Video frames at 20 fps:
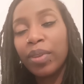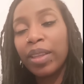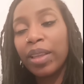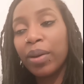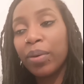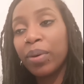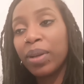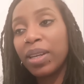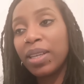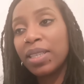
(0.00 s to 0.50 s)

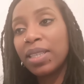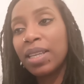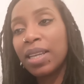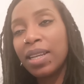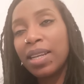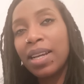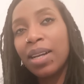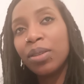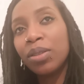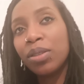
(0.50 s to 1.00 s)
Now, when I say
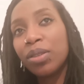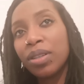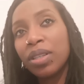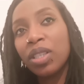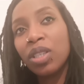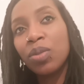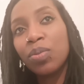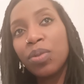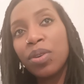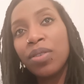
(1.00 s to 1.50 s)
an outer
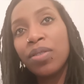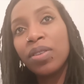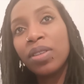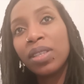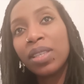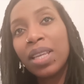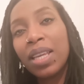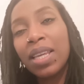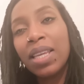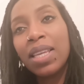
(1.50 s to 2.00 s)

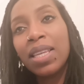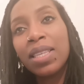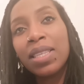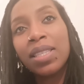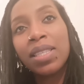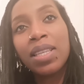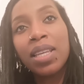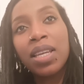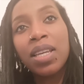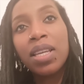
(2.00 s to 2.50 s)
experience, it
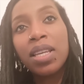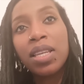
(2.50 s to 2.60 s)
is